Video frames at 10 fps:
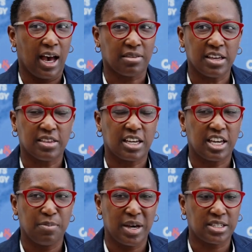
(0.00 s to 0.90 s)
I think the
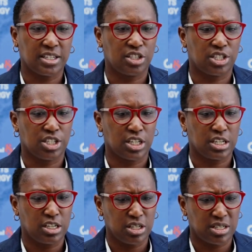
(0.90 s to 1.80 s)
key message
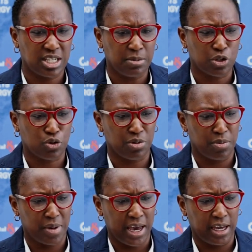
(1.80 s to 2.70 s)
seems to
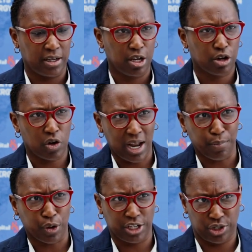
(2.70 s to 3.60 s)
remain
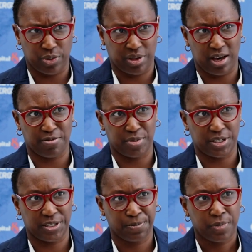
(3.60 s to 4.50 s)
collaboration with
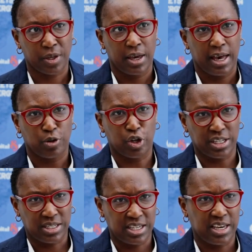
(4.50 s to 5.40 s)
government. You
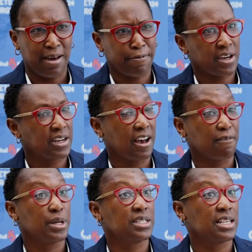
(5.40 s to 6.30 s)
can see African
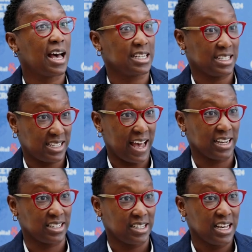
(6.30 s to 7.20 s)
governments
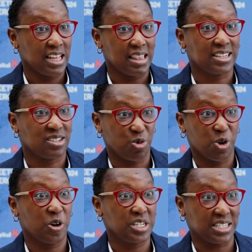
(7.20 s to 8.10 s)
understand that the
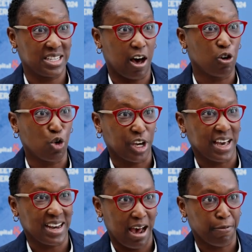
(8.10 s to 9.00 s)
world is now
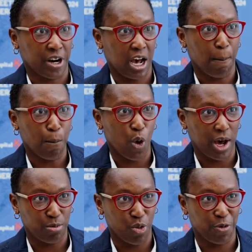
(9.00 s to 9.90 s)
looking at Africa
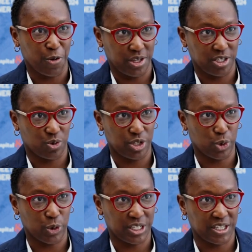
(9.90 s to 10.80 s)
more and more for these
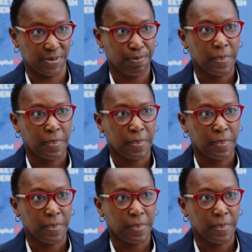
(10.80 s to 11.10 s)
resources.